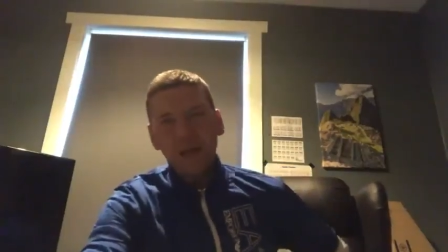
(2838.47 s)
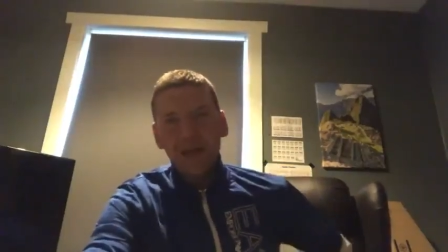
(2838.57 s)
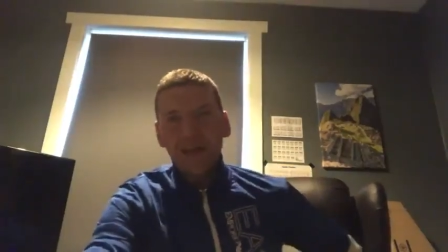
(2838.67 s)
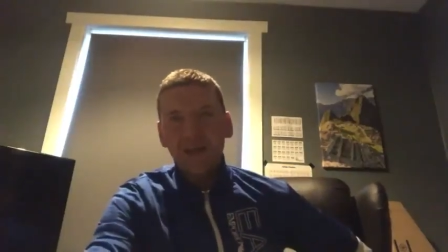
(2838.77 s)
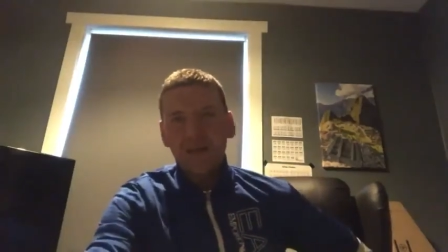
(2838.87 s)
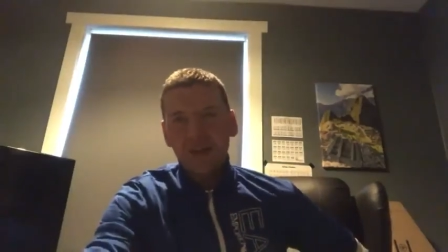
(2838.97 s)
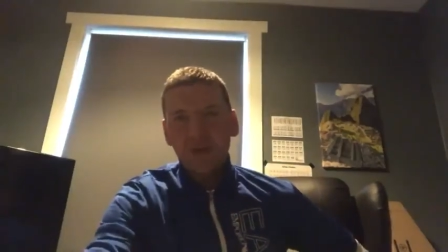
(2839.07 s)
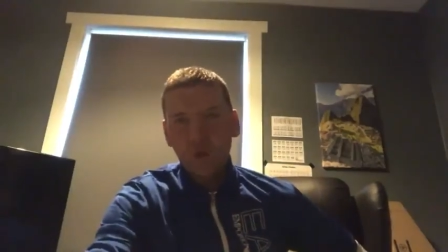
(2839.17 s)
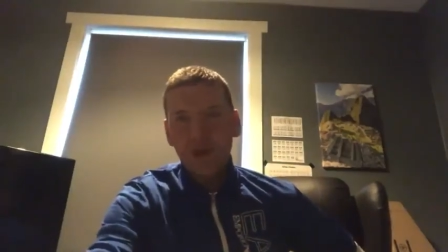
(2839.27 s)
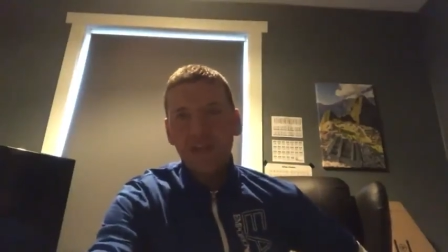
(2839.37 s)
back into
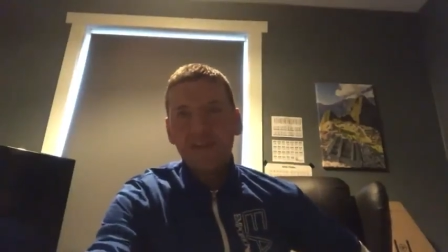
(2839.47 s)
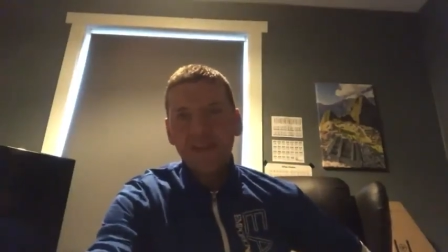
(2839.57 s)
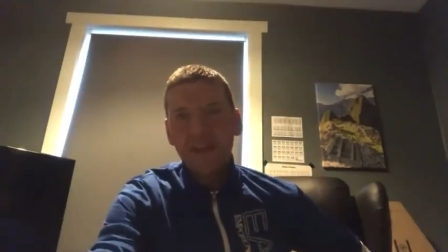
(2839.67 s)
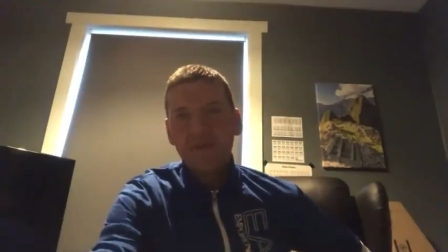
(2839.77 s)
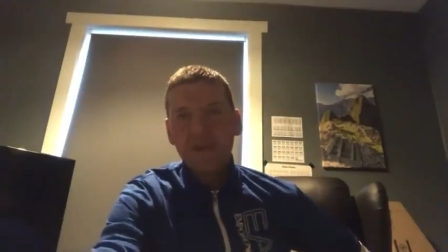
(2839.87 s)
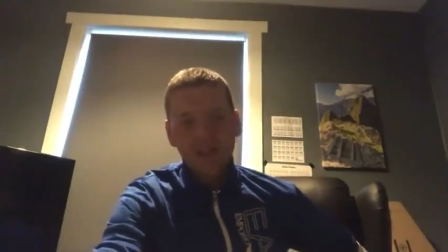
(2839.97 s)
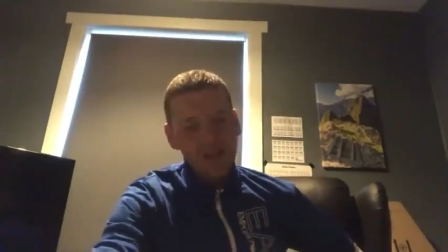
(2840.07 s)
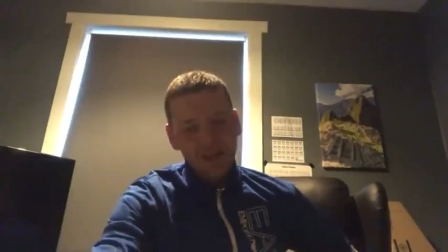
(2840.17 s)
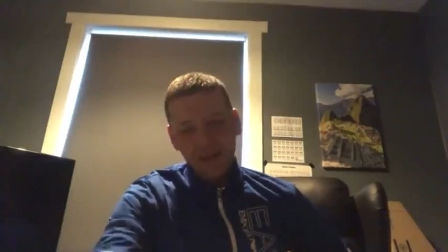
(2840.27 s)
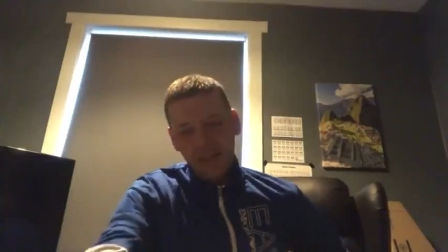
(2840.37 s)
Victorian times.
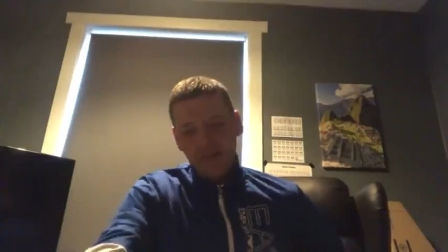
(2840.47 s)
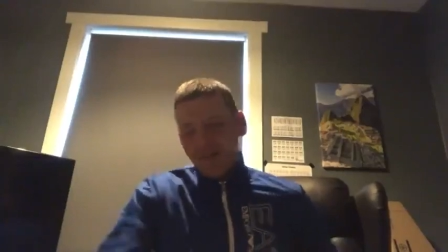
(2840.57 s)
Like in